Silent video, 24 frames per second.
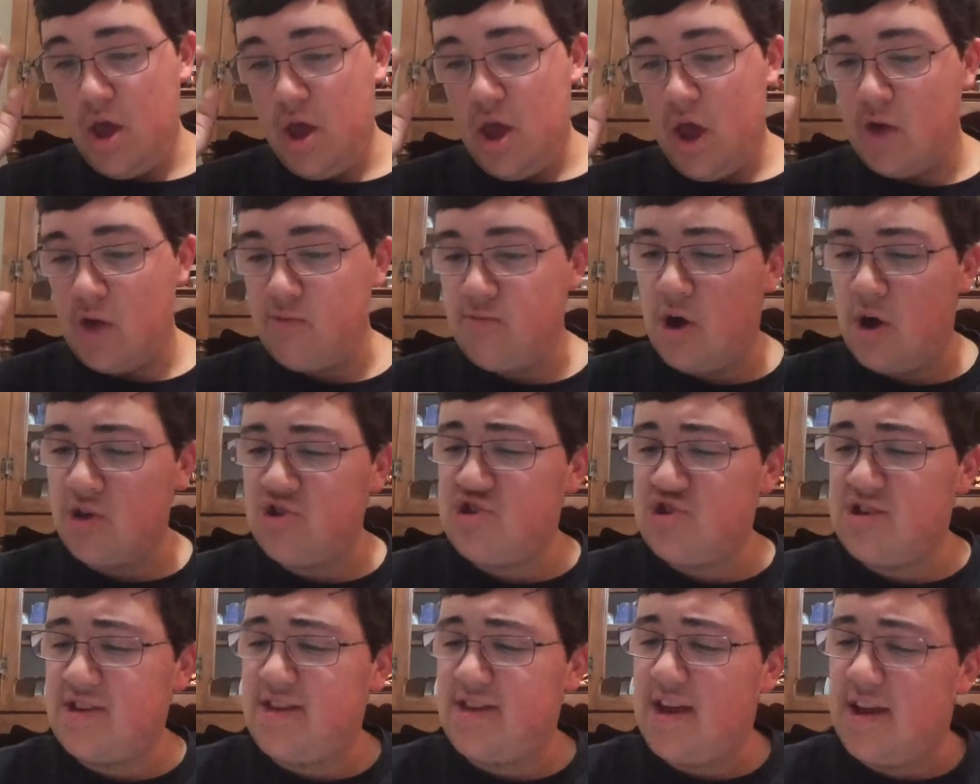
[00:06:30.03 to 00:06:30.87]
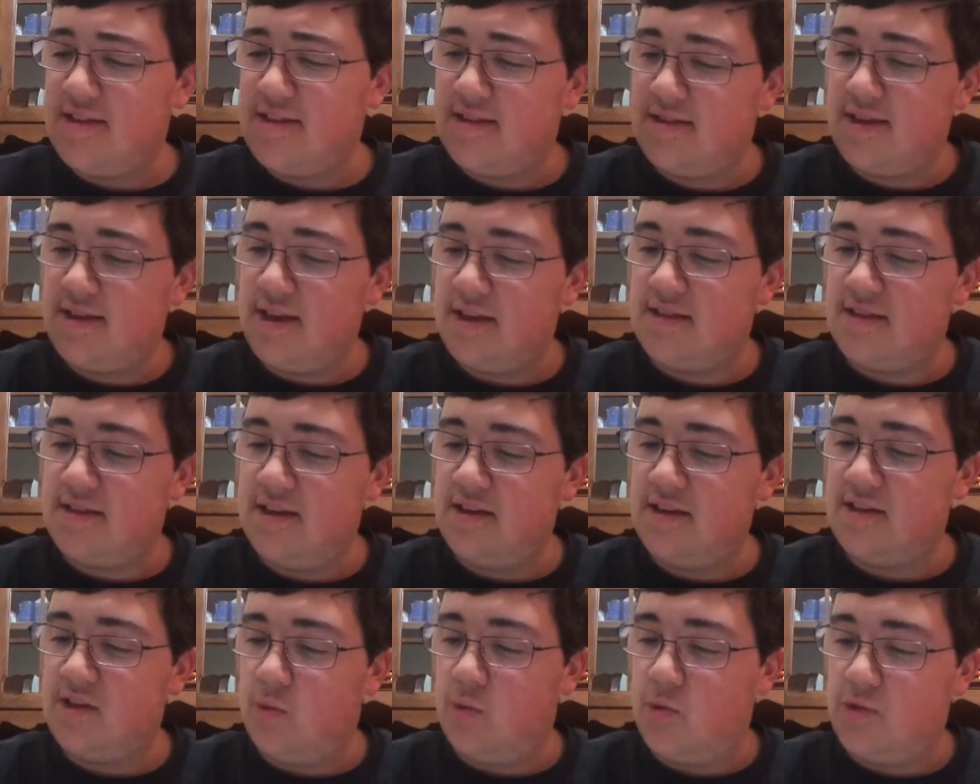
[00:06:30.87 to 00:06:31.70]
And Rodgers has had six
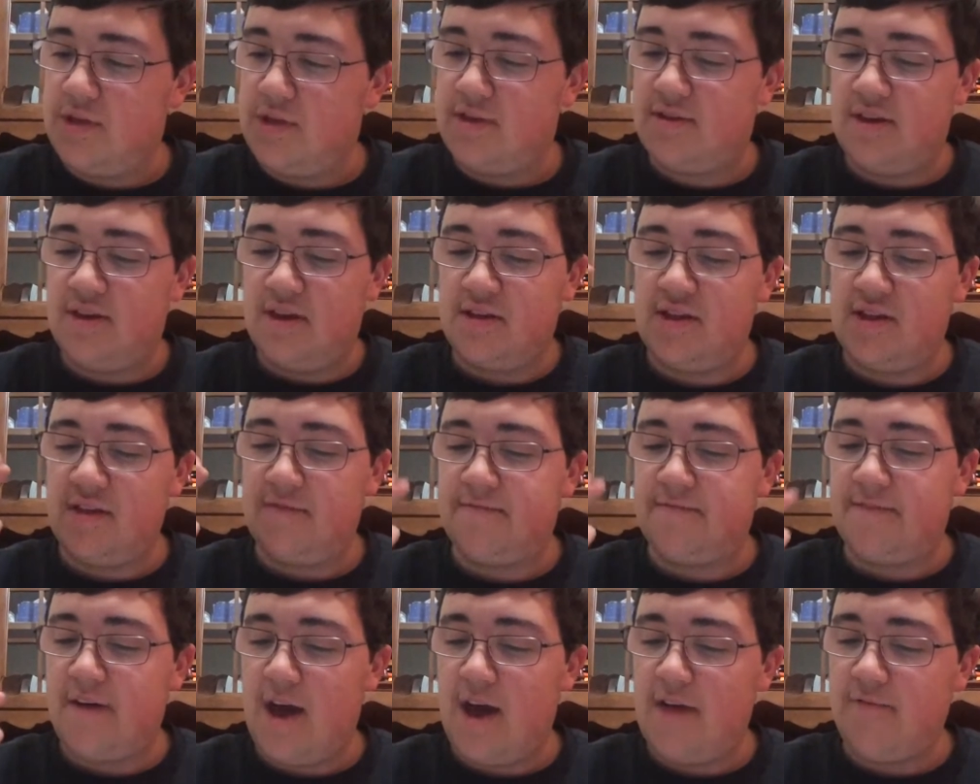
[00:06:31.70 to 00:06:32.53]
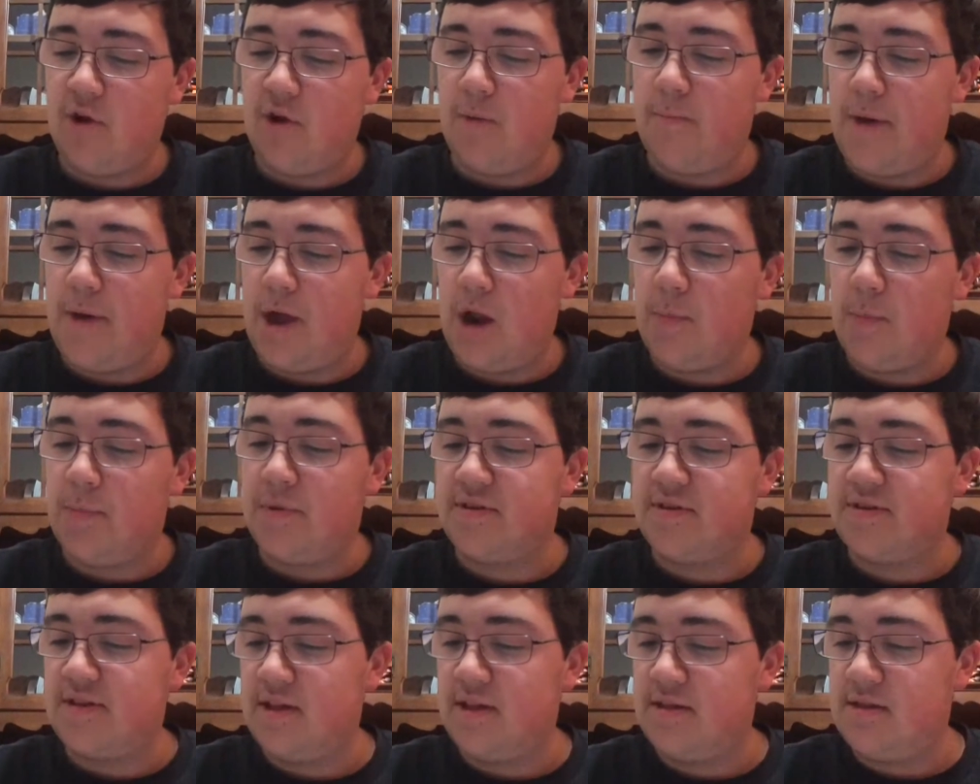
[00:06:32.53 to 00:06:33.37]
seasons with a 65 or better
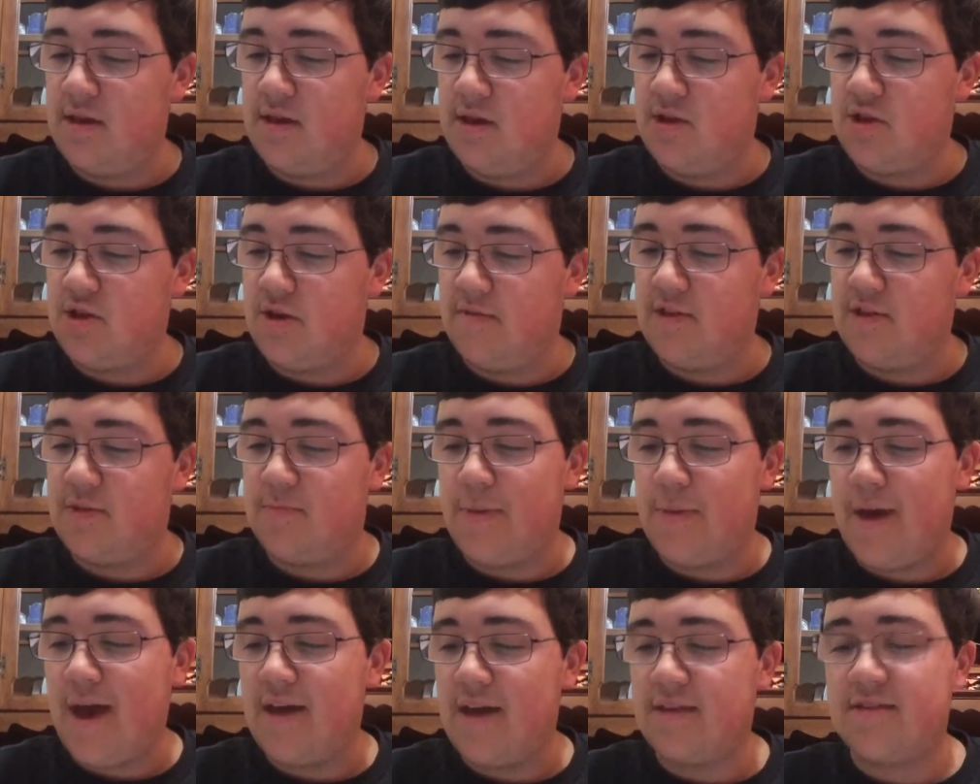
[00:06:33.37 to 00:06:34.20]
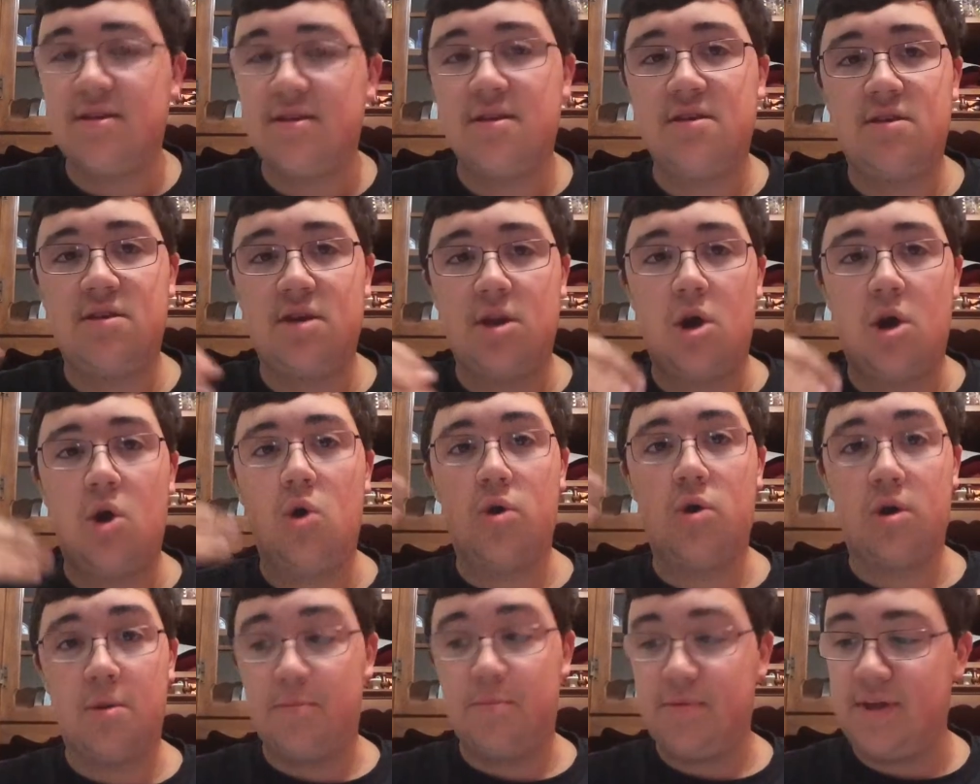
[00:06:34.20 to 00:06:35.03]
percentage of his passes, you know,
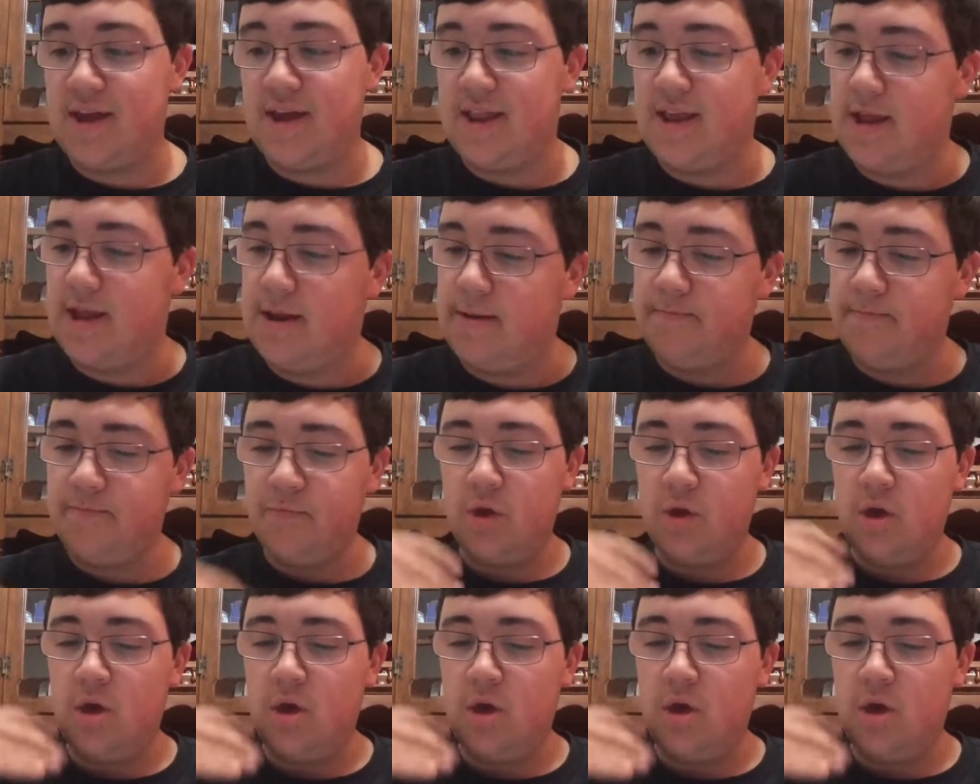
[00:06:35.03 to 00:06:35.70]
completed.